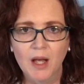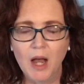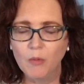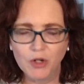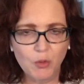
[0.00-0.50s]

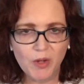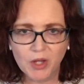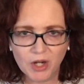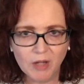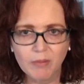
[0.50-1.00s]
I wish we
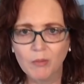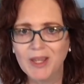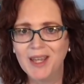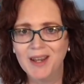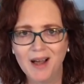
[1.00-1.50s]
could, but we
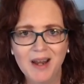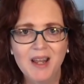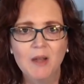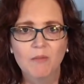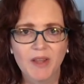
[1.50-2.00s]
cannot
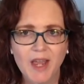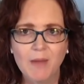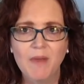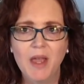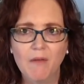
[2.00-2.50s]

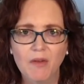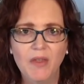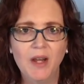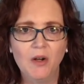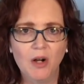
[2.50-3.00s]
blame
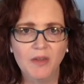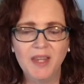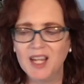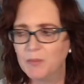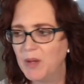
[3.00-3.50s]
everything on.
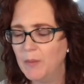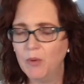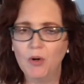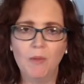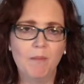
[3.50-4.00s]
Yes,
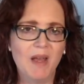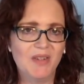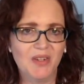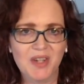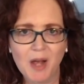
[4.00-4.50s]
people
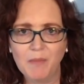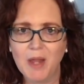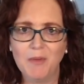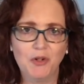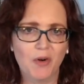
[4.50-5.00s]
mess us up. They
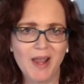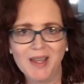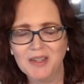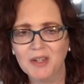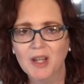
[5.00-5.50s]
betray
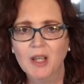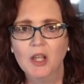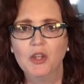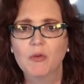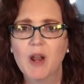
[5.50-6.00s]
us.
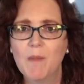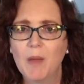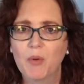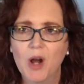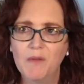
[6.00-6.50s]
You read my
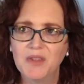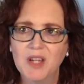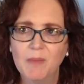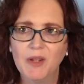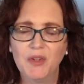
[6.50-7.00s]
prophecy
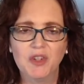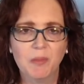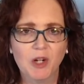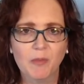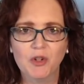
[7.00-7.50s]
about the
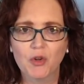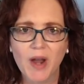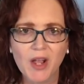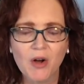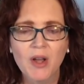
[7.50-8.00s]
spirit of
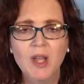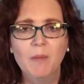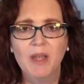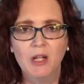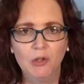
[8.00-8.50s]
betrayal
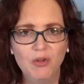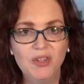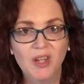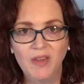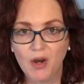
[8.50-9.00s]
being loosed
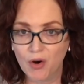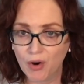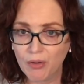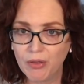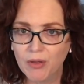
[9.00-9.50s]
in the
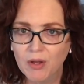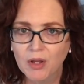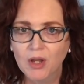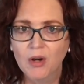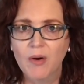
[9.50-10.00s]
earth,
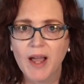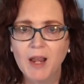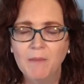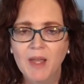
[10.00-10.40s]
right?